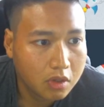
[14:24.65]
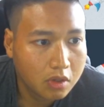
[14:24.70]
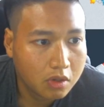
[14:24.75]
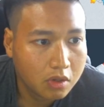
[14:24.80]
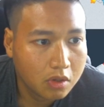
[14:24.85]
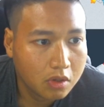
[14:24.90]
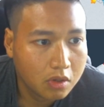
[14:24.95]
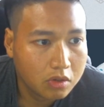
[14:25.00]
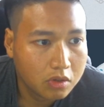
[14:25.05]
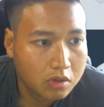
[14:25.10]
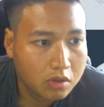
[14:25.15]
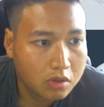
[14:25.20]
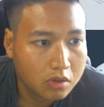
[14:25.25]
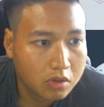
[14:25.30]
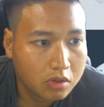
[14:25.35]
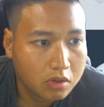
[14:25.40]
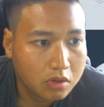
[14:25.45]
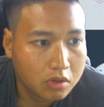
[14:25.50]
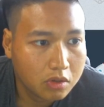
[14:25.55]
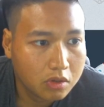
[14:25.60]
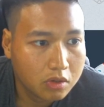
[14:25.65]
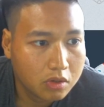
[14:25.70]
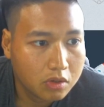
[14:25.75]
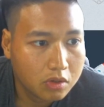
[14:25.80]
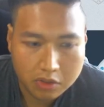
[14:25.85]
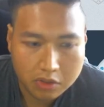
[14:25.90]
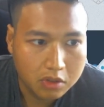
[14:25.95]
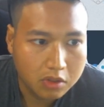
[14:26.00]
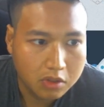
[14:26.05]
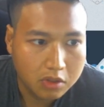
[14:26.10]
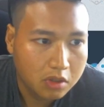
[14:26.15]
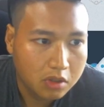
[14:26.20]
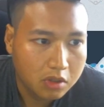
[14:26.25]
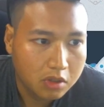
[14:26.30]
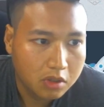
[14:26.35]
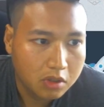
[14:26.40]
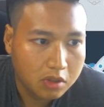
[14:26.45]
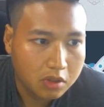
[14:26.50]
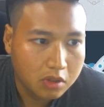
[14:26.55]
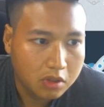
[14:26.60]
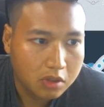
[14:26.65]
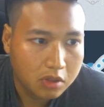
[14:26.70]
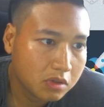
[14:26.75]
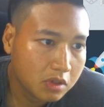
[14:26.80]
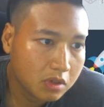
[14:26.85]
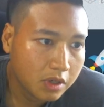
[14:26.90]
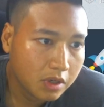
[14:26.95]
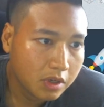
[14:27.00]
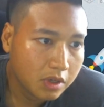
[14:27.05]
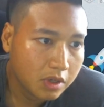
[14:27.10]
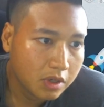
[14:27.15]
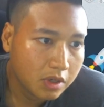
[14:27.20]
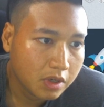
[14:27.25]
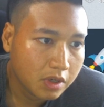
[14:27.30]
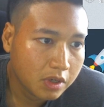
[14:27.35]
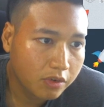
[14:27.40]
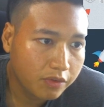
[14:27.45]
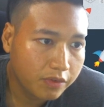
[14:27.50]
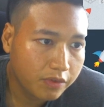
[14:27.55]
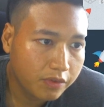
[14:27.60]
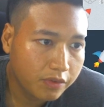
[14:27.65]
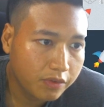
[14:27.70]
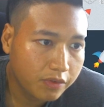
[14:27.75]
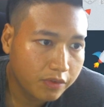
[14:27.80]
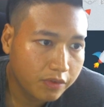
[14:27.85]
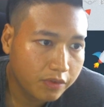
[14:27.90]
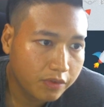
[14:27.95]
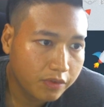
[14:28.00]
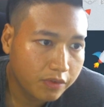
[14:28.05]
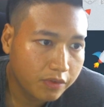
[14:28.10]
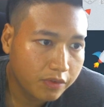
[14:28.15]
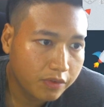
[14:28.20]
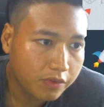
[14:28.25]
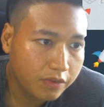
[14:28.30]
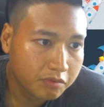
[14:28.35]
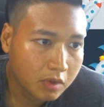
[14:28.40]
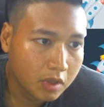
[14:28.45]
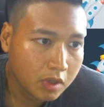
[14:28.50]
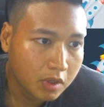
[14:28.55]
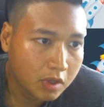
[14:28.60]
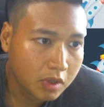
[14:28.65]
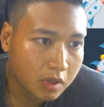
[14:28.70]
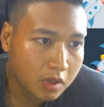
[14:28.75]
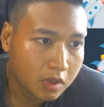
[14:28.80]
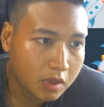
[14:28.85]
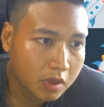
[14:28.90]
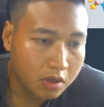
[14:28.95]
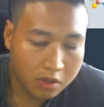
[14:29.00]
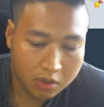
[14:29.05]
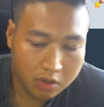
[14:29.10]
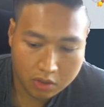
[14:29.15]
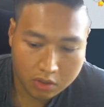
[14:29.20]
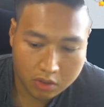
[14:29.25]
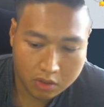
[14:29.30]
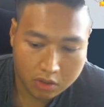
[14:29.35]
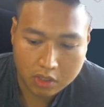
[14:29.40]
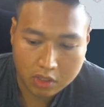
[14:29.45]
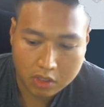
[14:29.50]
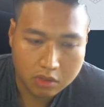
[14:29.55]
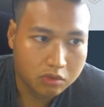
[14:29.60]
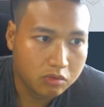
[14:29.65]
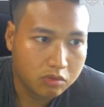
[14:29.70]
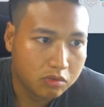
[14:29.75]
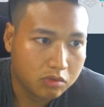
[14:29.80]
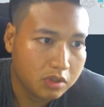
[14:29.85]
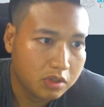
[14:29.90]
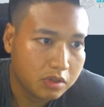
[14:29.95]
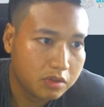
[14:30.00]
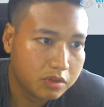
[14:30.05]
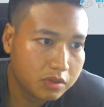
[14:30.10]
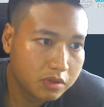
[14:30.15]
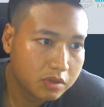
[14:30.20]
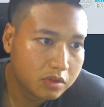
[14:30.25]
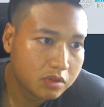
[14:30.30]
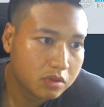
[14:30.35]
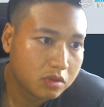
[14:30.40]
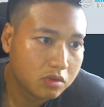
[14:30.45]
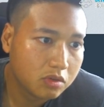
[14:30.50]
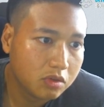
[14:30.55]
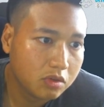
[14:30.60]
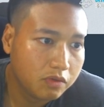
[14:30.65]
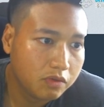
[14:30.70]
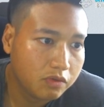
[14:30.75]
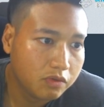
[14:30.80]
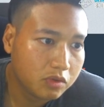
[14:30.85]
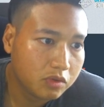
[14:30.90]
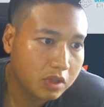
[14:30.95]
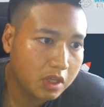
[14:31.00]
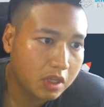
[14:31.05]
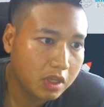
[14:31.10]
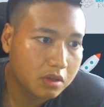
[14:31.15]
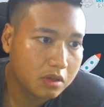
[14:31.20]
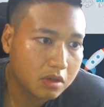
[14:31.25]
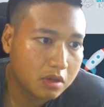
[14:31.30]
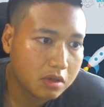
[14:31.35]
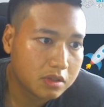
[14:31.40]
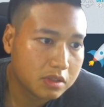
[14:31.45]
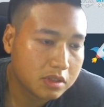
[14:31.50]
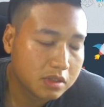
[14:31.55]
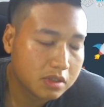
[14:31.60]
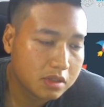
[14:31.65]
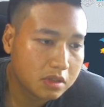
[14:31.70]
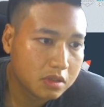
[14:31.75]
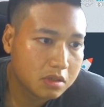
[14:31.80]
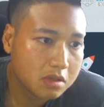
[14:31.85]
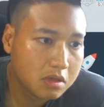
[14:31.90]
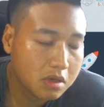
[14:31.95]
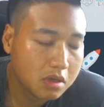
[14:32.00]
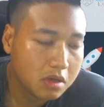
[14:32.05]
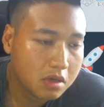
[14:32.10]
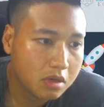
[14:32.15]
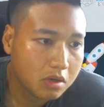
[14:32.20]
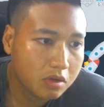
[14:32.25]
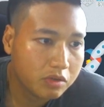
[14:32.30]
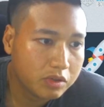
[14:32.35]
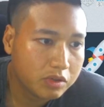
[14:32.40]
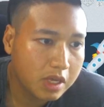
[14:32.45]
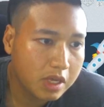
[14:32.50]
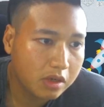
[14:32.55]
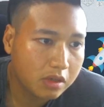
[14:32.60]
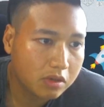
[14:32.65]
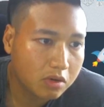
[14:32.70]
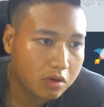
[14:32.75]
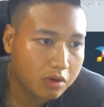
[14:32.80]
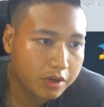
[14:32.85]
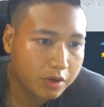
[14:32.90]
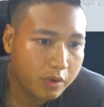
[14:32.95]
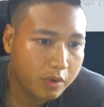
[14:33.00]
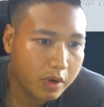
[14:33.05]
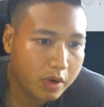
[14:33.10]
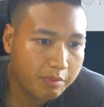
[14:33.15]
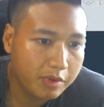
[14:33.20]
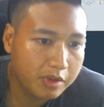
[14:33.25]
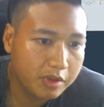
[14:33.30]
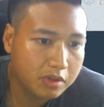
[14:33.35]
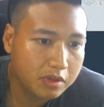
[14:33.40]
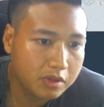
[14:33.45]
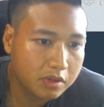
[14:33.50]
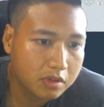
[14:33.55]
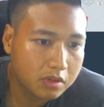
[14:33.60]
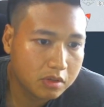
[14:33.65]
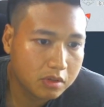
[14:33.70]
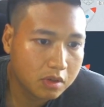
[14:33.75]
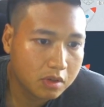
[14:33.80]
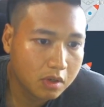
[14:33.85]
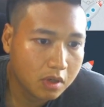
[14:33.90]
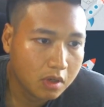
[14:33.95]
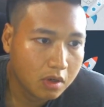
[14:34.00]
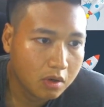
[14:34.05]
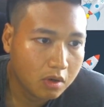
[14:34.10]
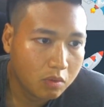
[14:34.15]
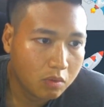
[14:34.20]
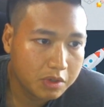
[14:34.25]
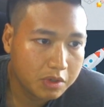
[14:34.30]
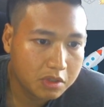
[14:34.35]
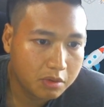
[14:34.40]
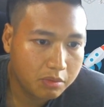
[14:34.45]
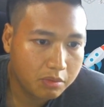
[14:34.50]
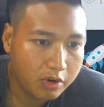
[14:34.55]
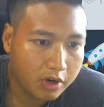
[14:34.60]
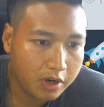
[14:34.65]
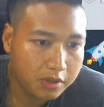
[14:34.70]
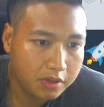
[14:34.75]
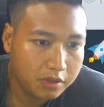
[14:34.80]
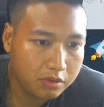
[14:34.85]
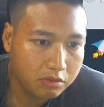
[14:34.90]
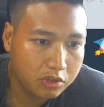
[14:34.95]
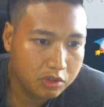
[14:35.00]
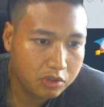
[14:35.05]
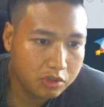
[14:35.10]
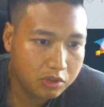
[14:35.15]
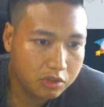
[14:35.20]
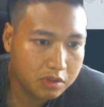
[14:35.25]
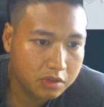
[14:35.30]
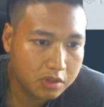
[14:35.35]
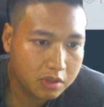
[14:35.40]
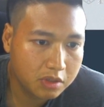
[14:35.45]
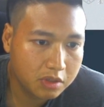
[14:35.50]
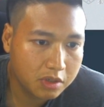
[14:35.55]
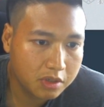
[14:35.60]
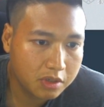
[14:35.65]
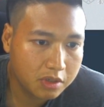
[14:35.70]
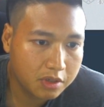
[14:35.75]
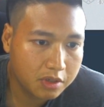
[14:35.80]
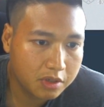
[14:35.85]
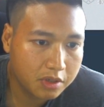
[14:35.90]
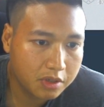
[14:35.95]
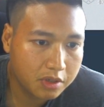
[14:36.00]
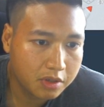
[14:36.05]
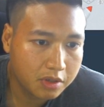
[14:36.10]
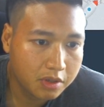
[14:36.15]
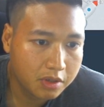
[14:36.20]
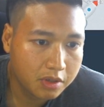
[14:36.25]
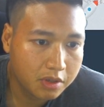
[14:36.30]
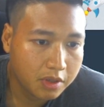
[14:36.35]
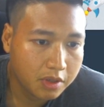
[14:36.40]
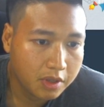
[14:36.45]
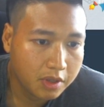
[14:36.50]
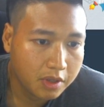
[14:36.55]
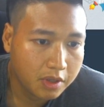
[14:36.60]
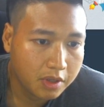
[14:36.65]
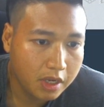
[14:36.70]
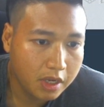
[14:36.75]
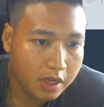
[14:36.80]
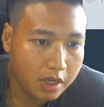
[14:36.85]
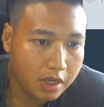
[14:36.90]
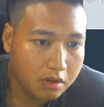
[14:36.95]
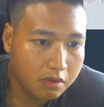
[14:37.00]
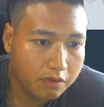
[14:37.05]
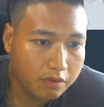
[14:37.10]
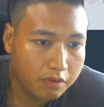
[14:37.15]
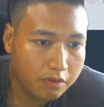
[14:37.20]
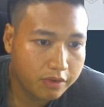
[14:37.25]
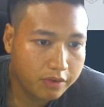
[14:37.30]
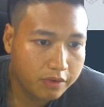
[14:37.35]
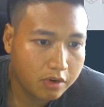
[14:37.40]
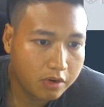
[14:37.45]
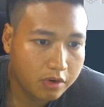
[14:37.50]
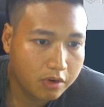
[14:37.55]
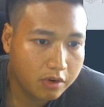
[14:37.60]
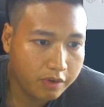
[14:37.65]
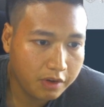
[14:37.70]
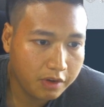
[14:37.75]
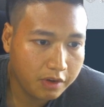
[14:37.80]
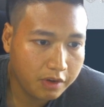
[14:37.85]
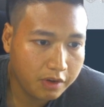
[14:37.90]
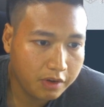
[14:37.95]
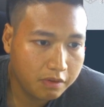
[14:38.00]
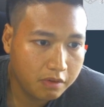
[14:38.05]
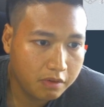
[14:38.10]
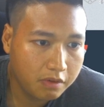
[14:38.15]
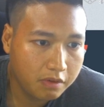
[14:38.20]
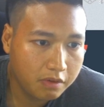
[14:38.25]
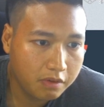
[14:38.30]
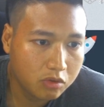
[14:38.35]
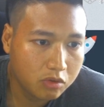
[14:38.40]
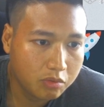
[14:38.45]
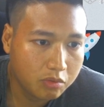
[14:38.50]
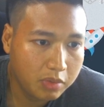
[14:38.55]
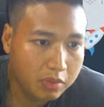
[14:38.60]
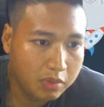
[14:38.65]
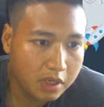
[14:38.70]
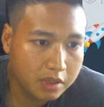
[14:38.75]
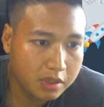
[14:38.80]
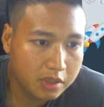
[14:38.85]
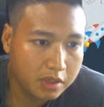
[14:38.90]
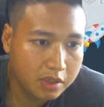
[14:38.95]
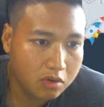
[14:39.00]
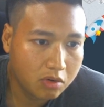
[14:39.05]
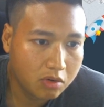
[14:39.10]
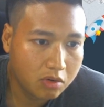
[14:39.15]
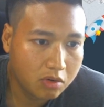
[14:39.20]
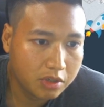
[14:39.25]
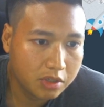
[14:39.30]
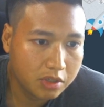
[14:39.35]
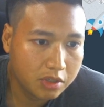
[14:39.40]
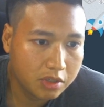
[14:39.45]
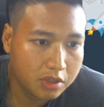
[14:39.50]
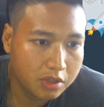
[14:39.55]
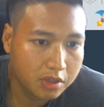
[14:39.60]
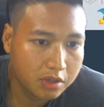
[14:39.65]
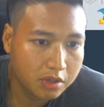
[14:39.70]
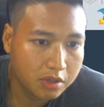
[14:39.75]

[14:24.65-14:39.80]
So you think once it hits 845, you can do this. So if you take you set this order, what happens is once the price reaches 845, you place your order here.